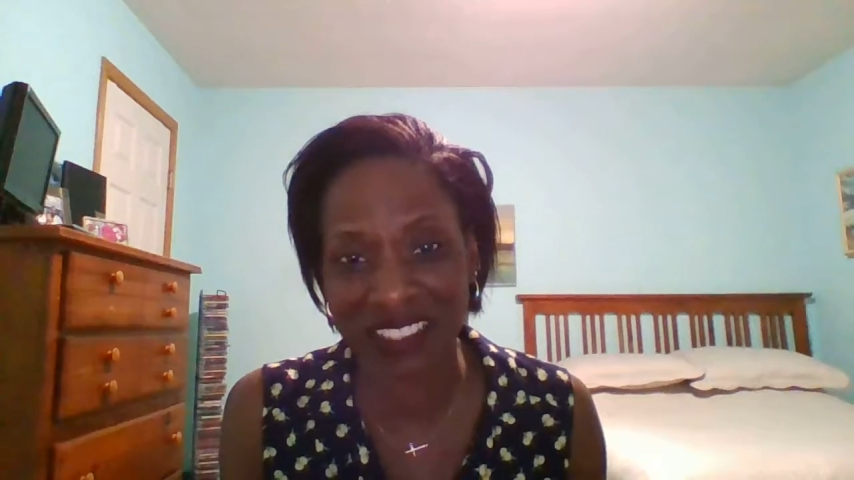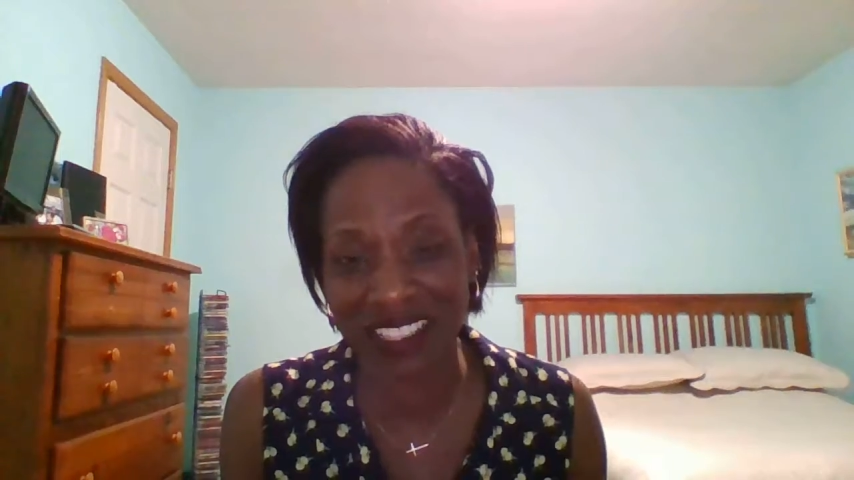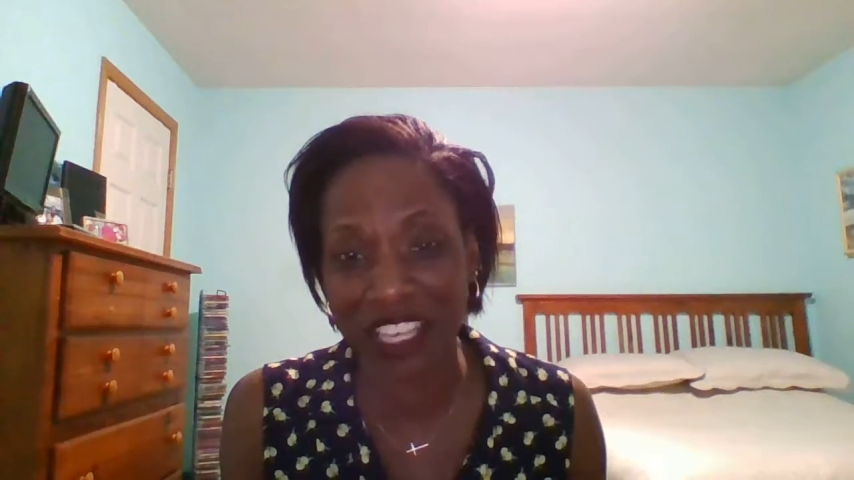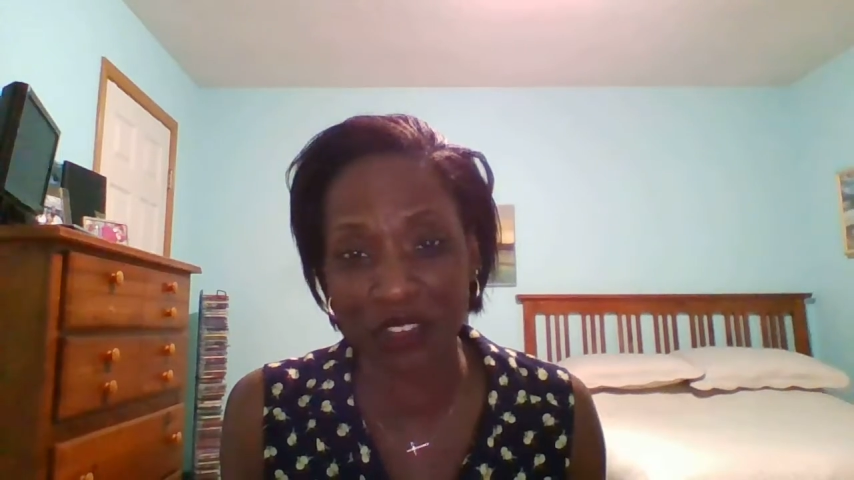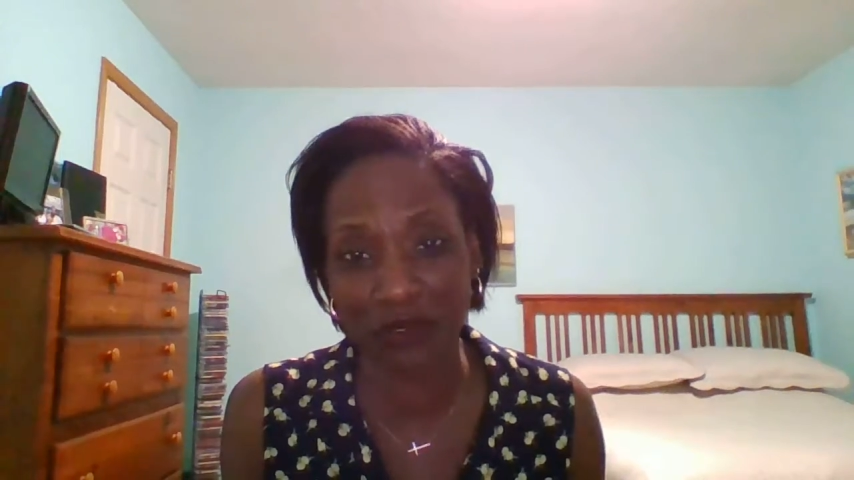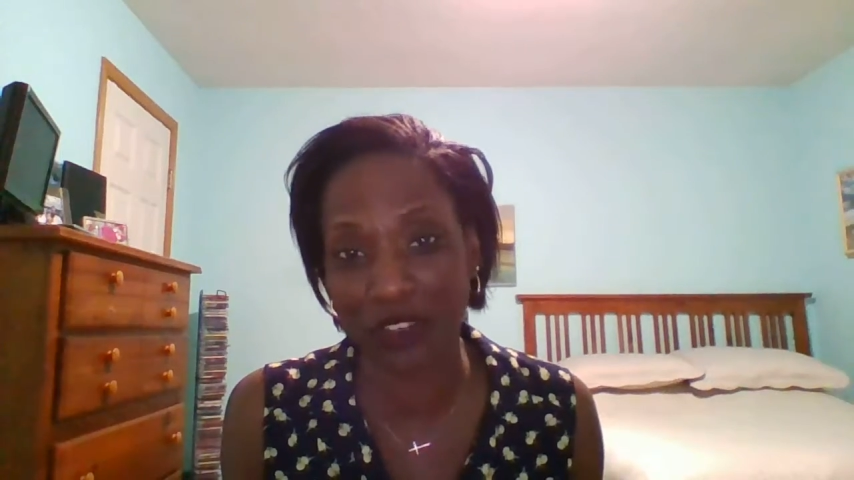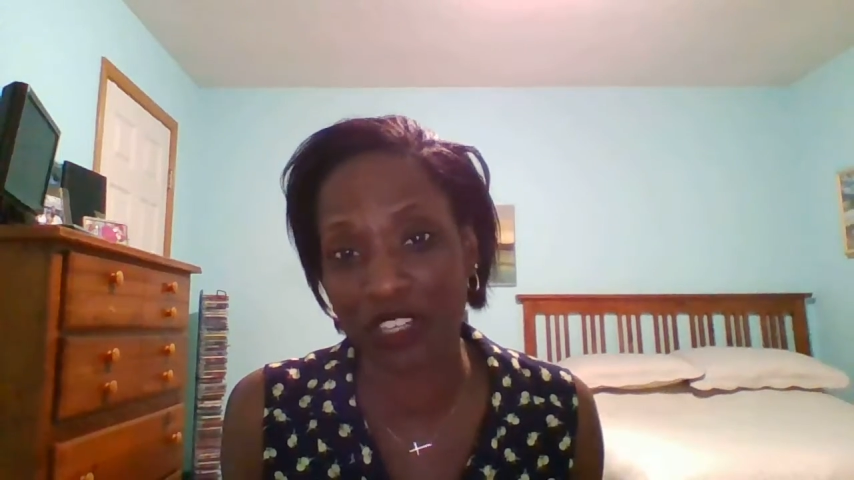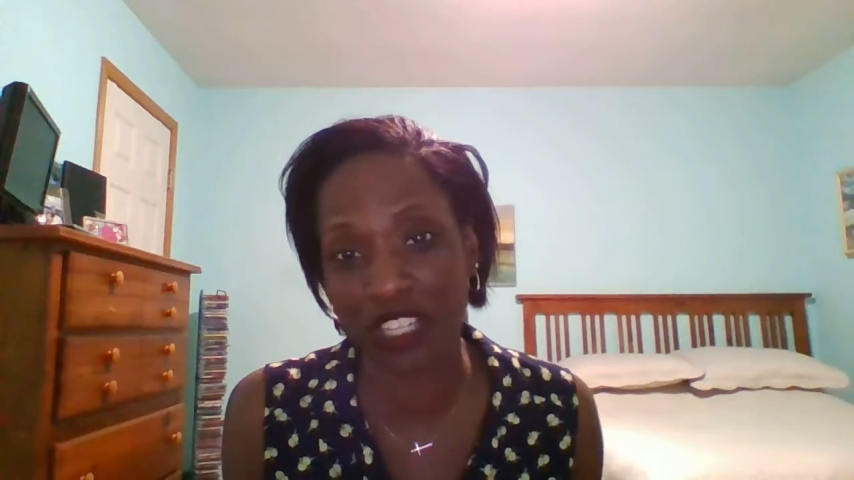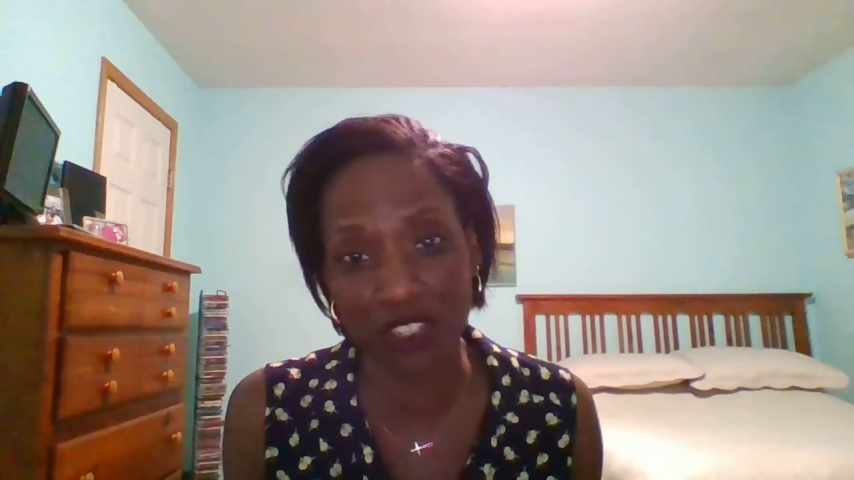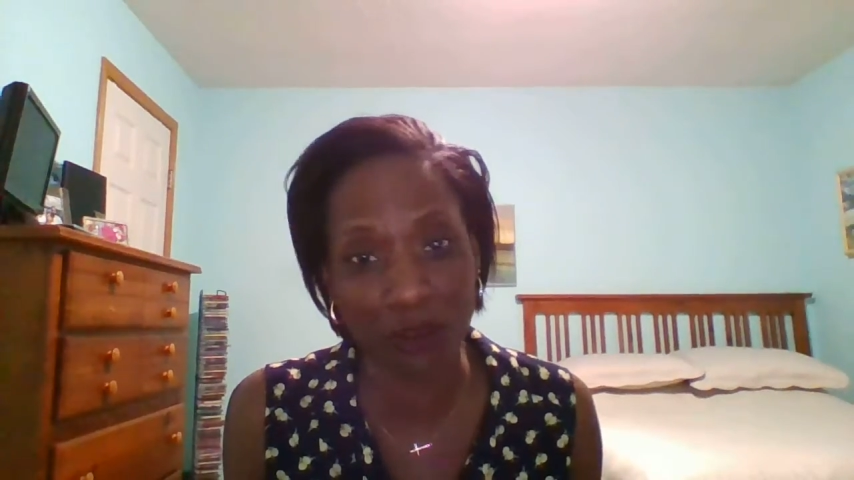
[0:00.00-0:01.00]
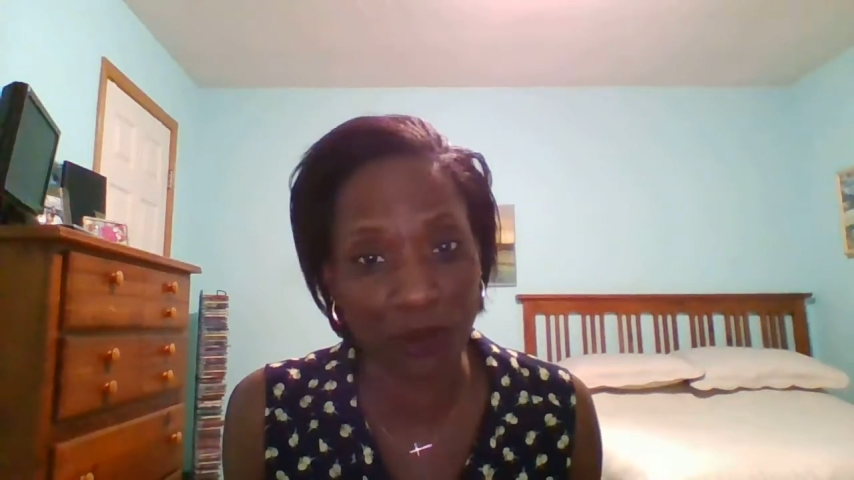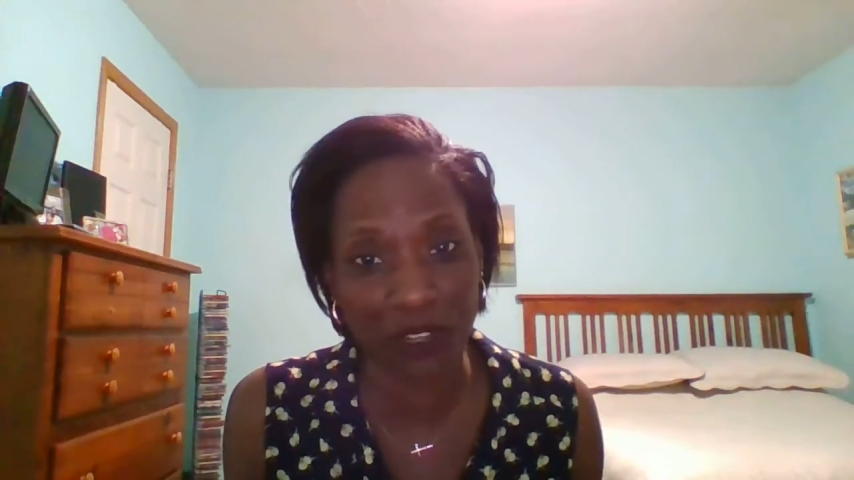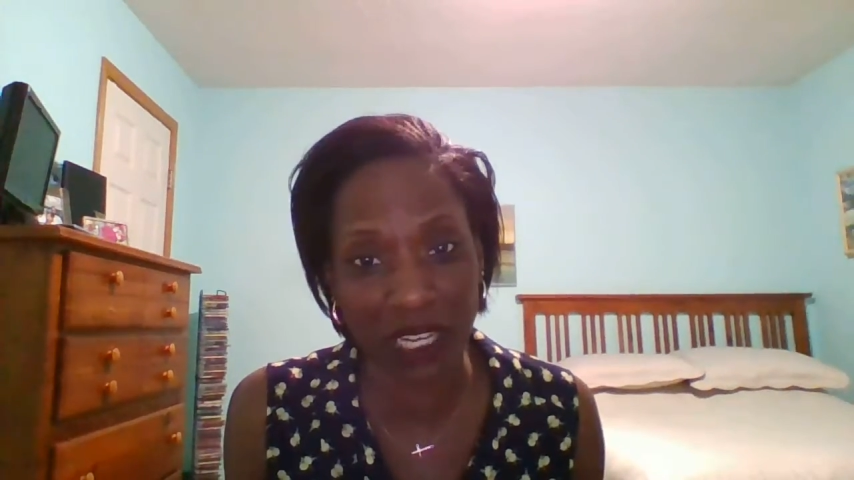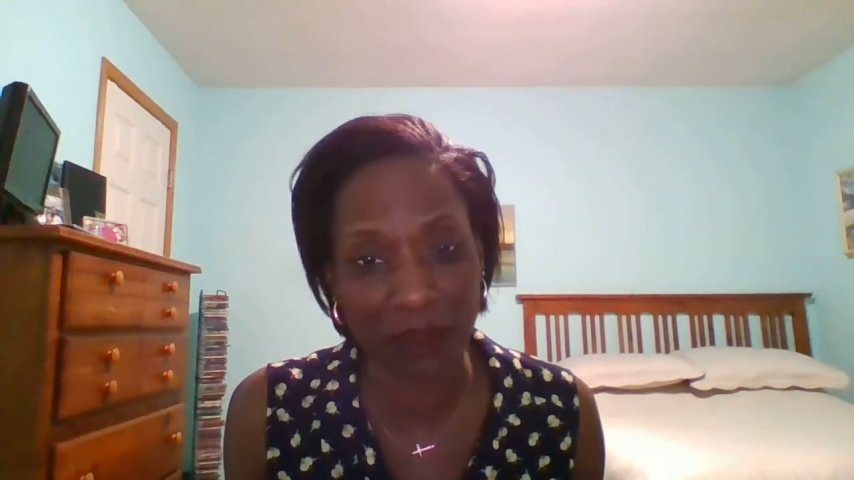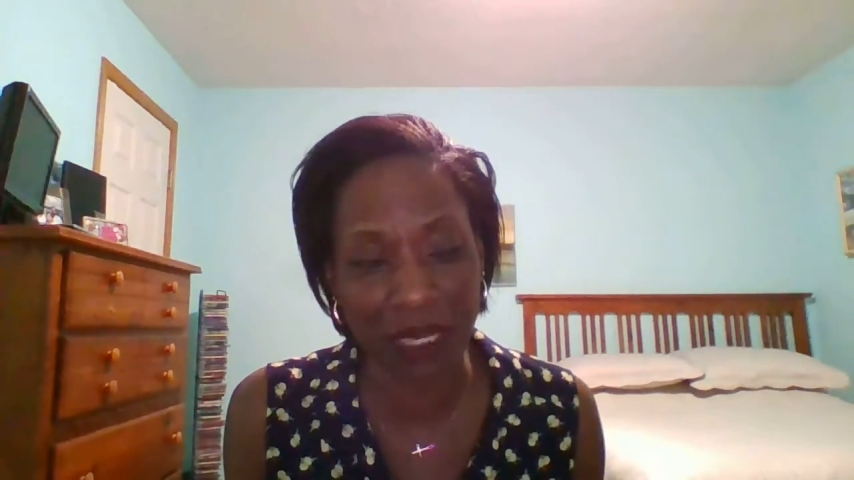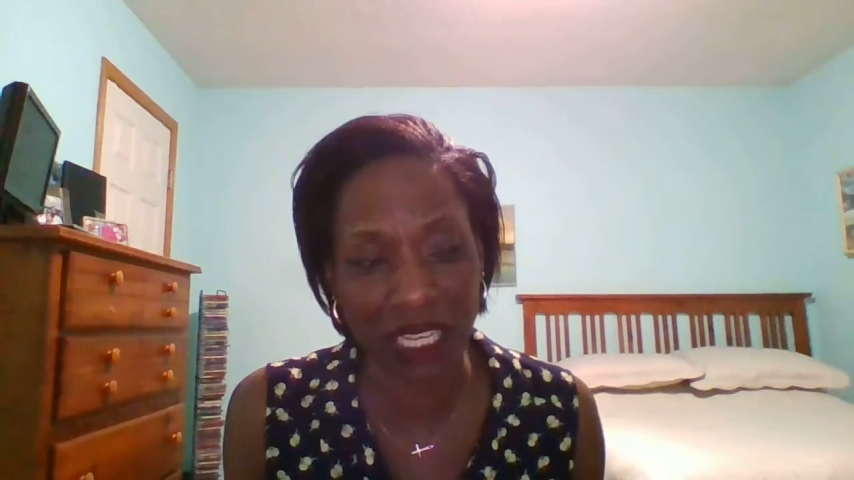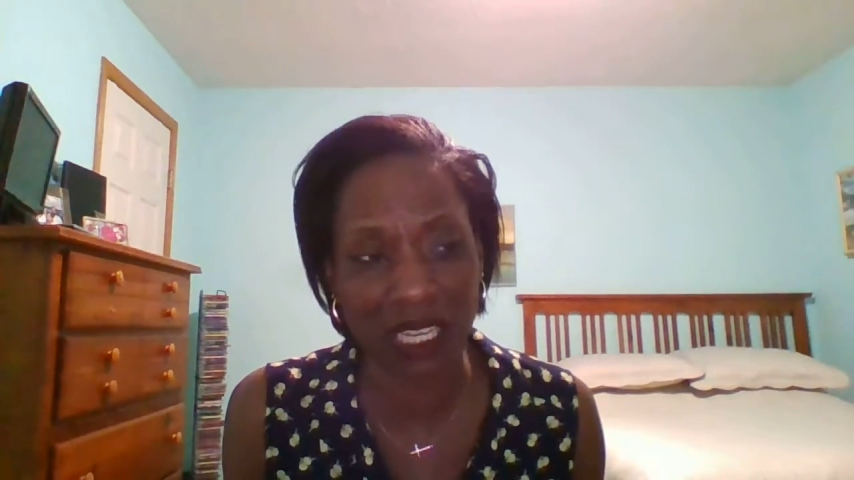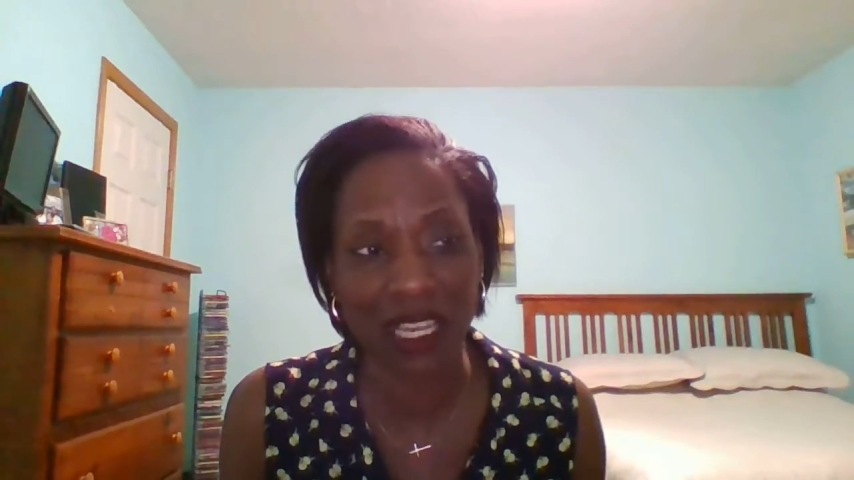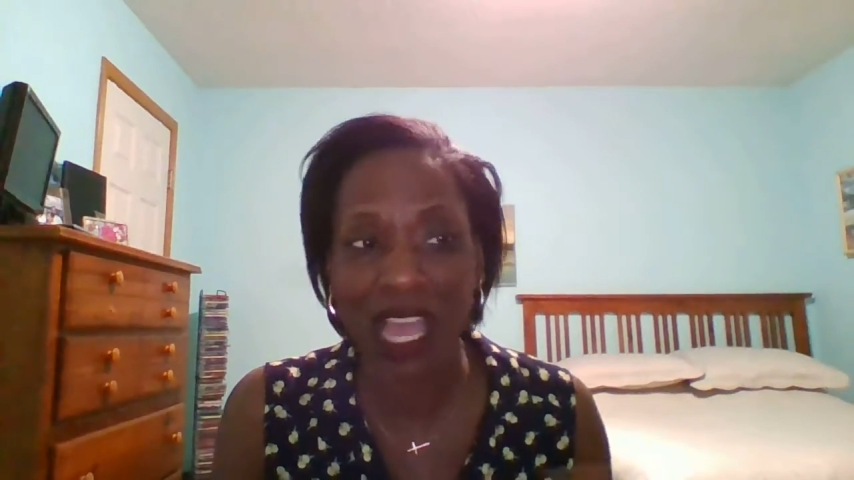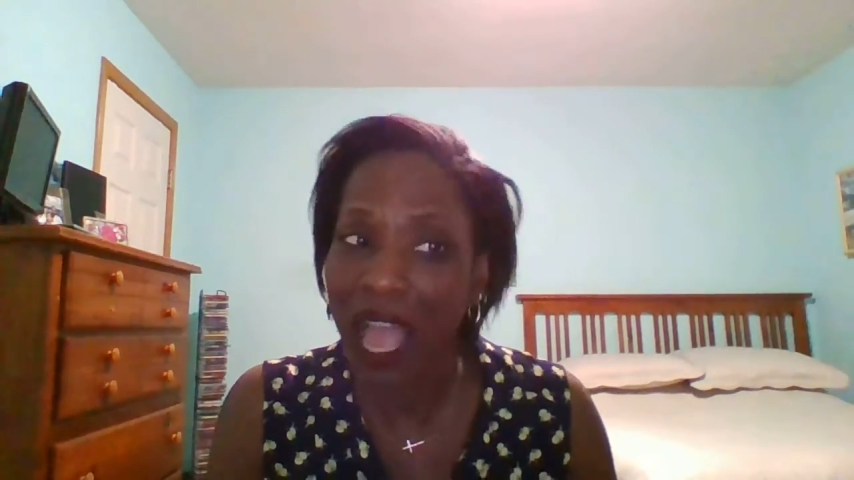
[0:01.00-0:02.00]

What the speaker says: Thank you for humoring me.